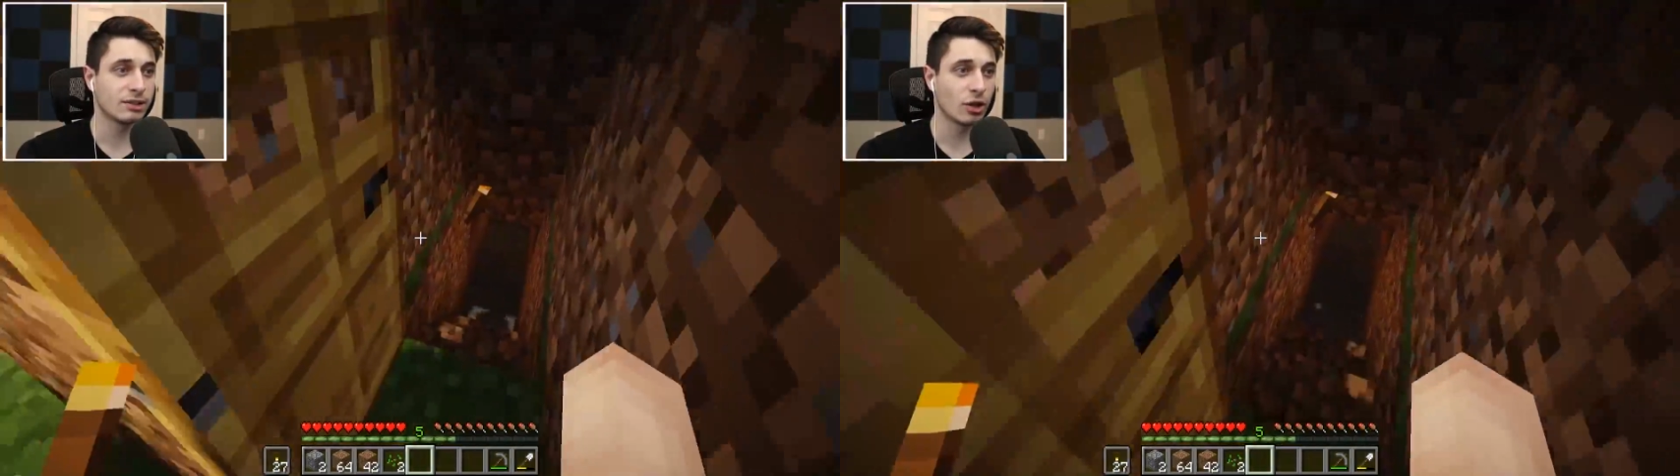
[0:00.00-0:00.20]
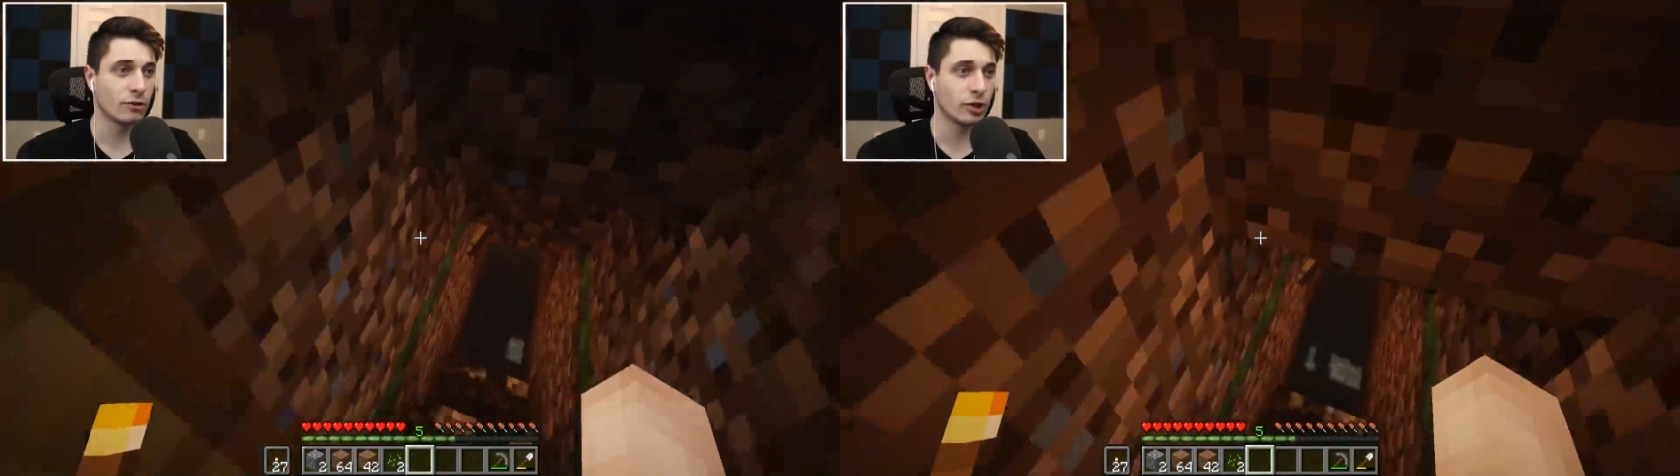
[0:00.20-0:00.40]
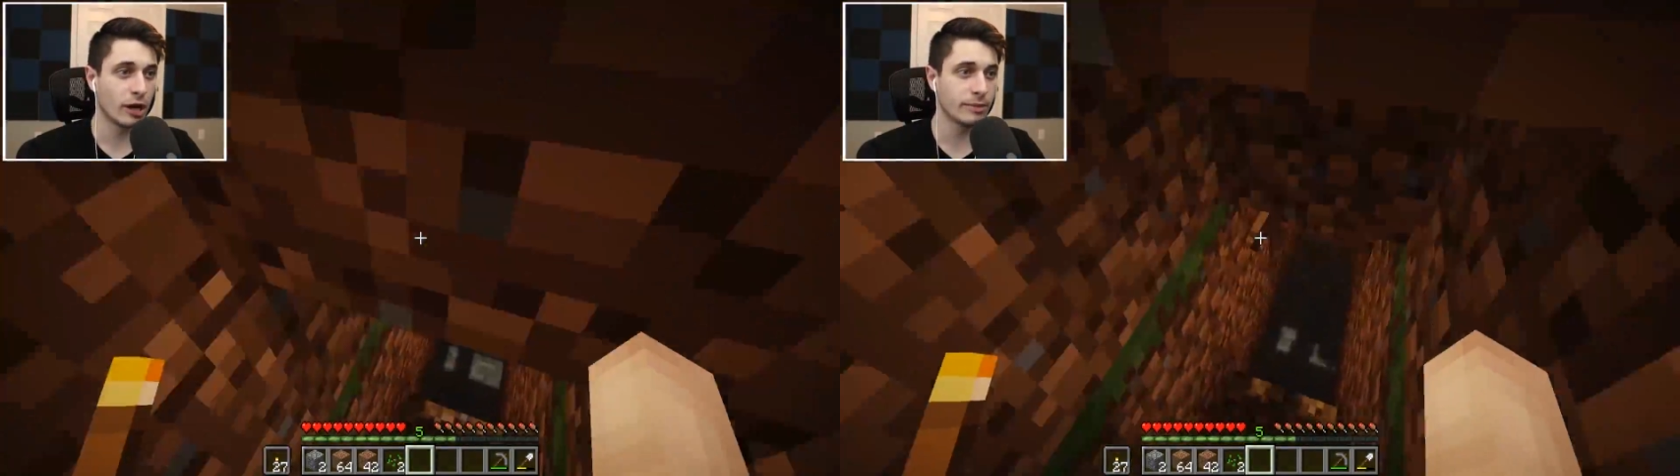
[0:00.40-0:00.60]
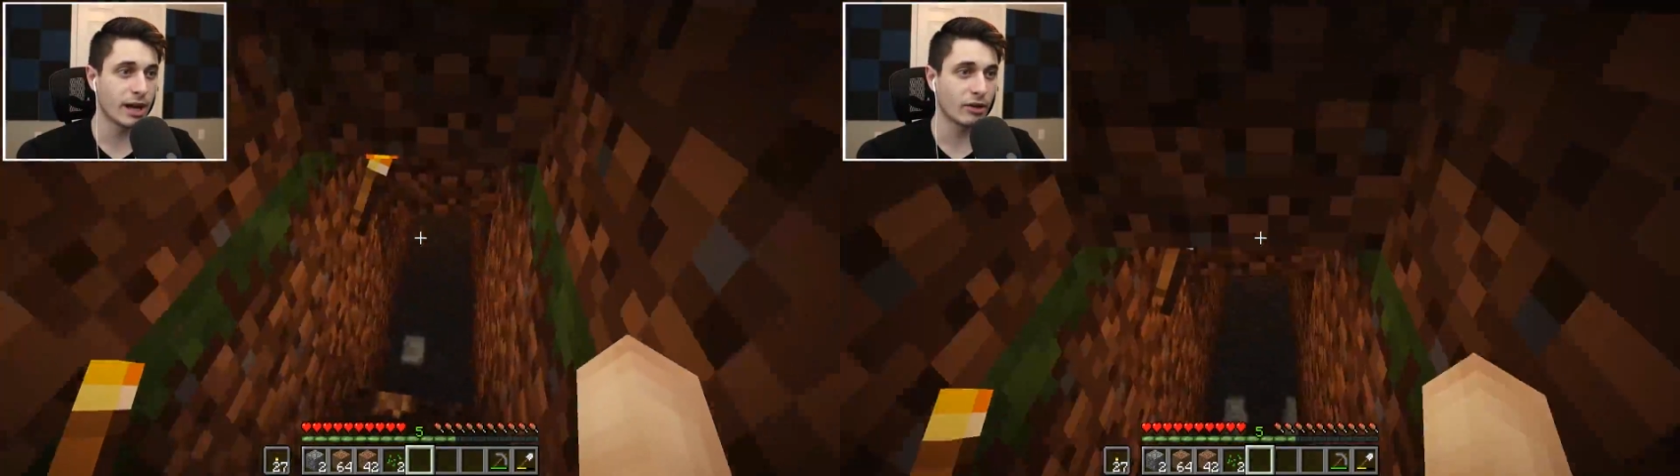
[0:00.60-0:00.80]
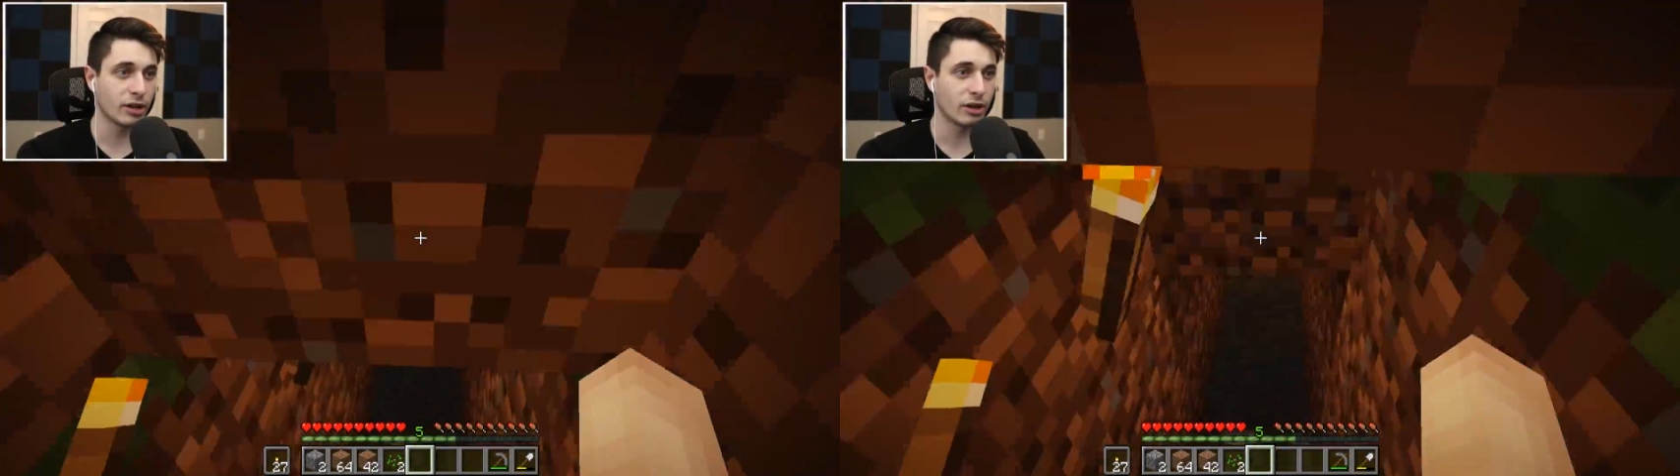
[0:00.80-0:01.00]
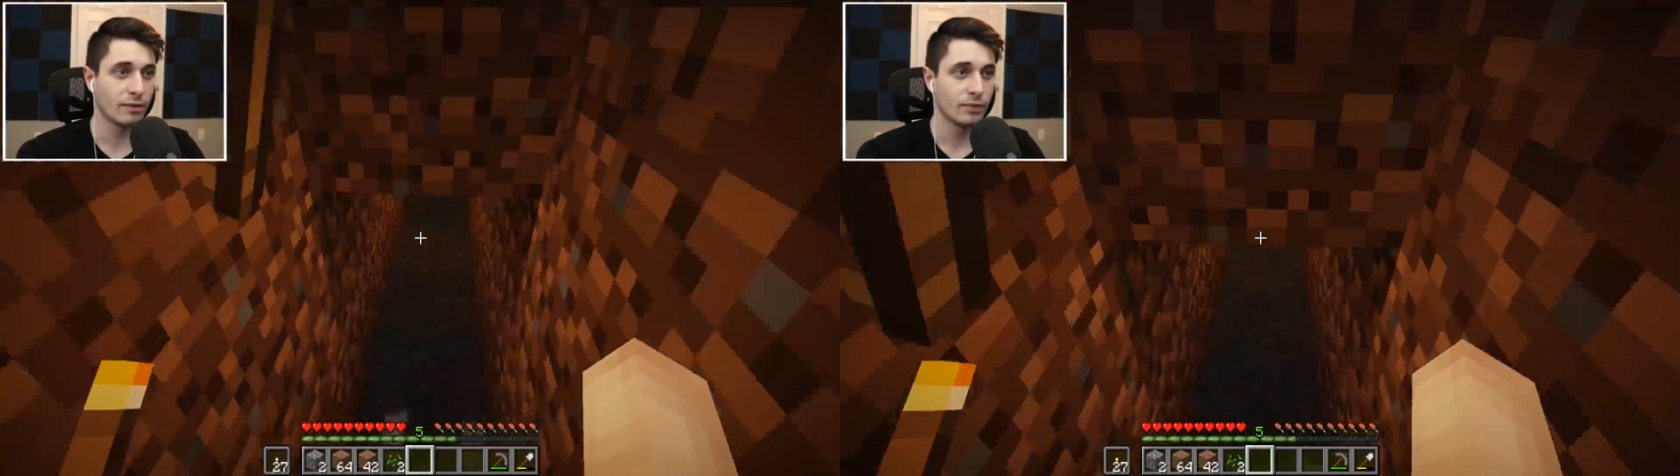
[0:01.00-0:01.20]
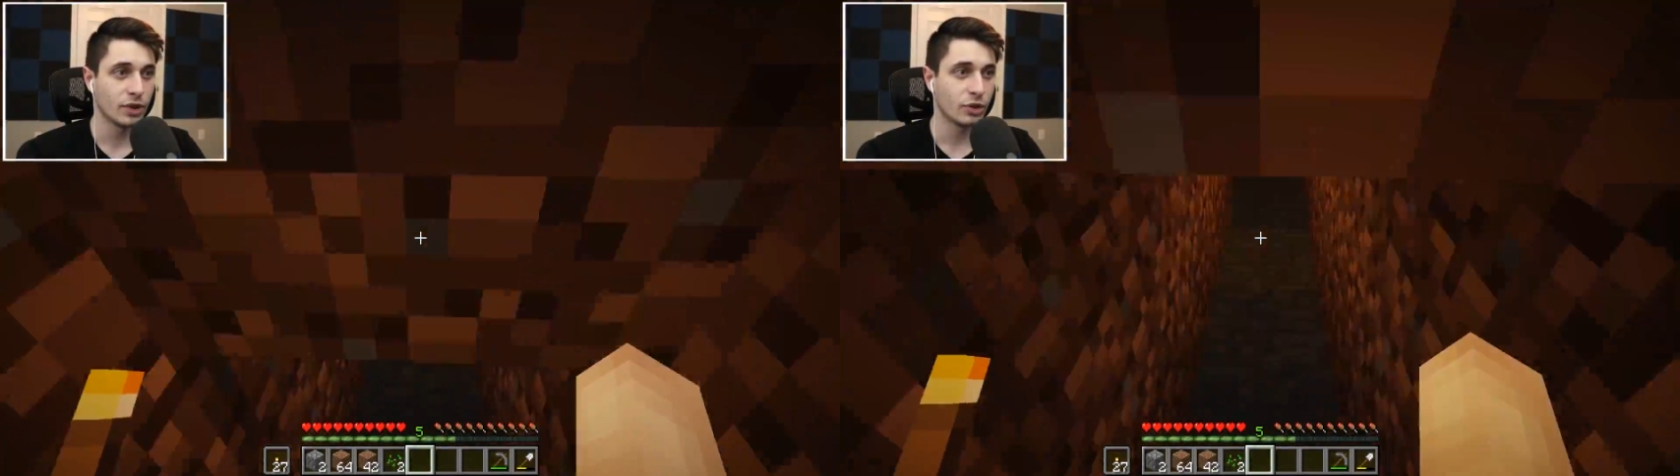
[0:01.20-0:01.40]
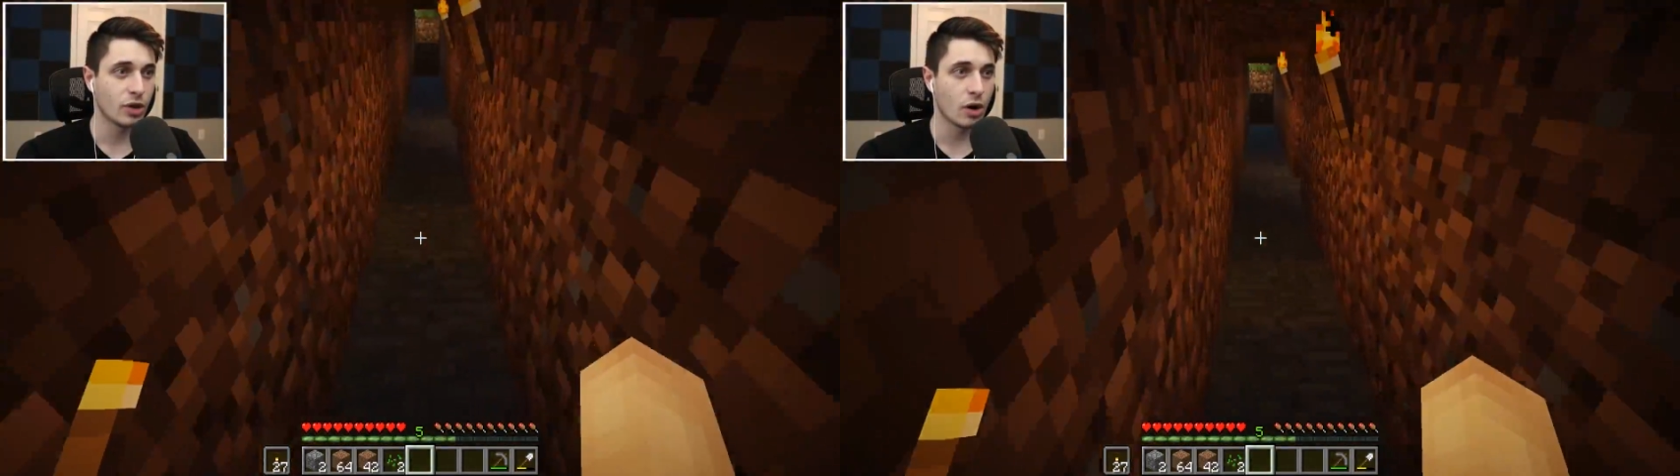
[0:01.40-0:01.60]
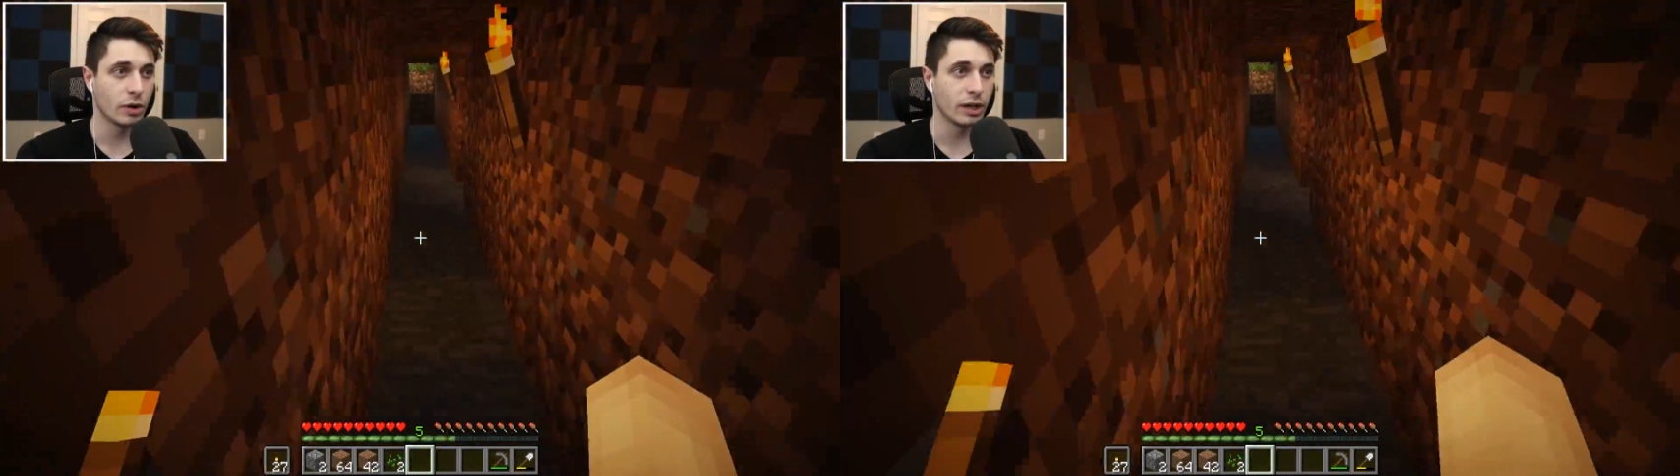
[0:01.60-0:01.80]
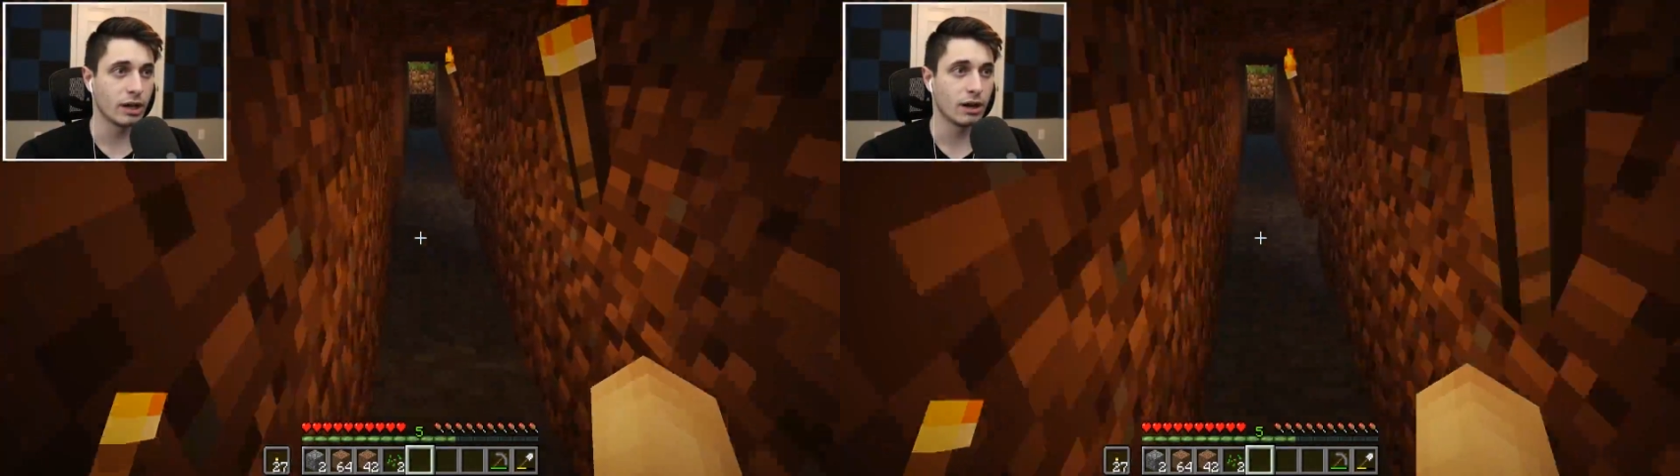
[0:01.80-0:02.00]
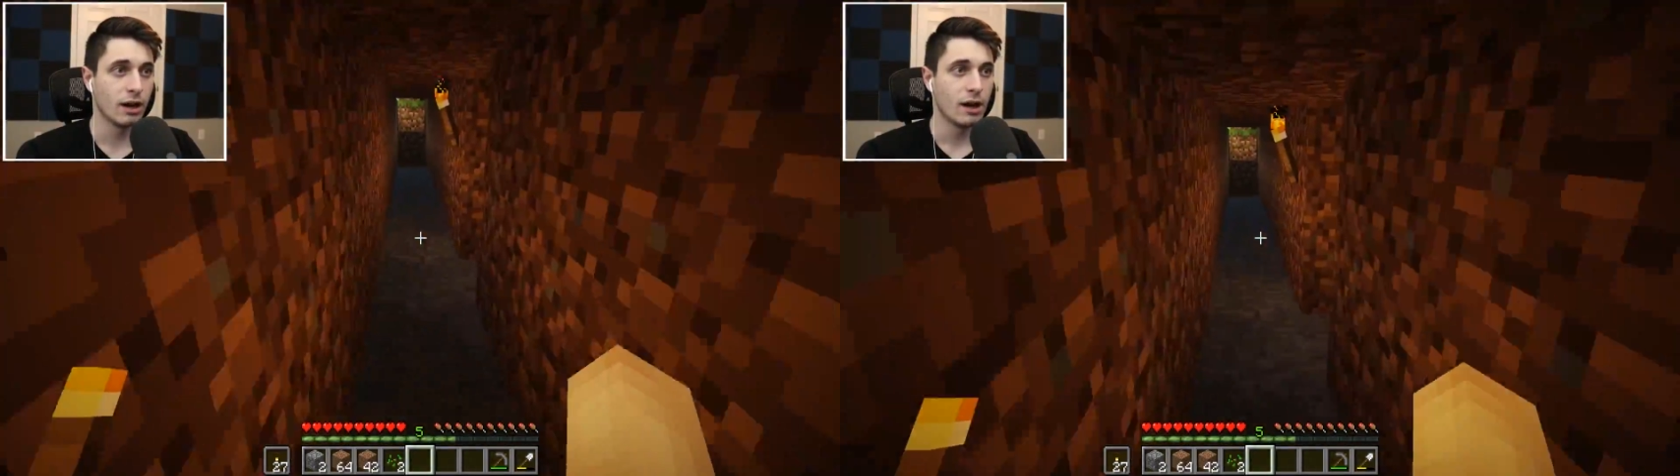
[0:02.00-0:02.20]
So if you come down here, you go here,